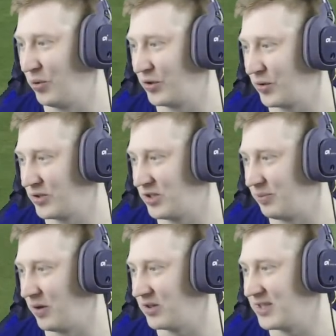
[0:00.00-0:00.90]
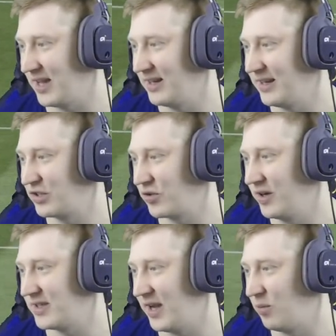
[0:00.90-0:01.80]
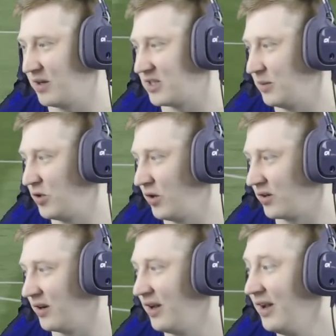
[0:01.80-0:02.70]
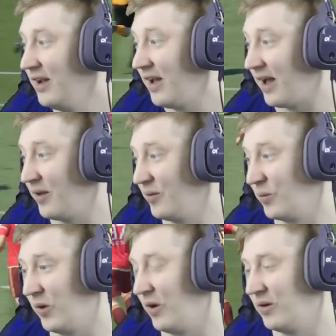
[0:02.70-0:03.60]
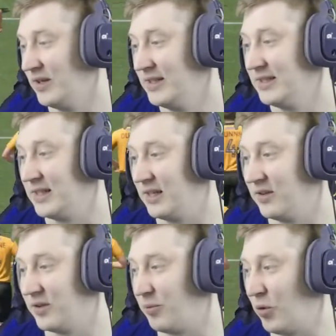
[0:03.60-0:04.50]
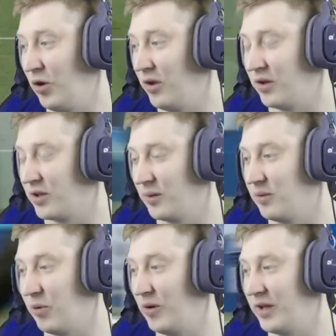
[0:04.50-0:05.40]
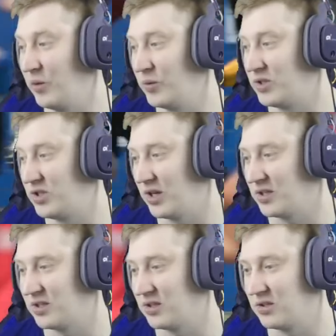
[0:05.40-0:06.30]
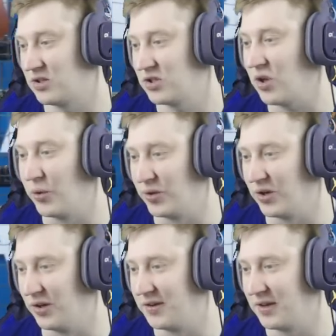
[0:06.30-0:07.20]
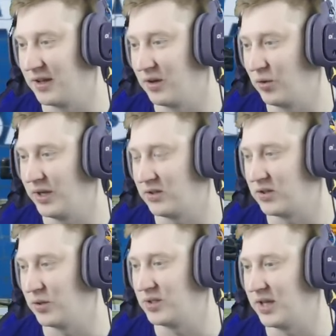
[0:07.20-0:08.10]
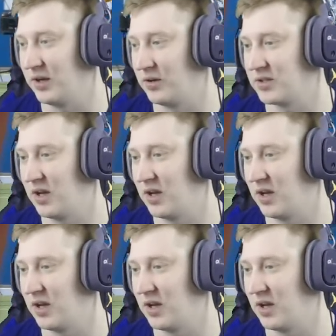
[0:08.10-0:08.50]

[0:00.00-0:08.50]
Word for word: ball across the box. Halliday tried to outmuscle him, couldn't. And, well, the ball uh, the ball in was just so good. All he had to do was get it on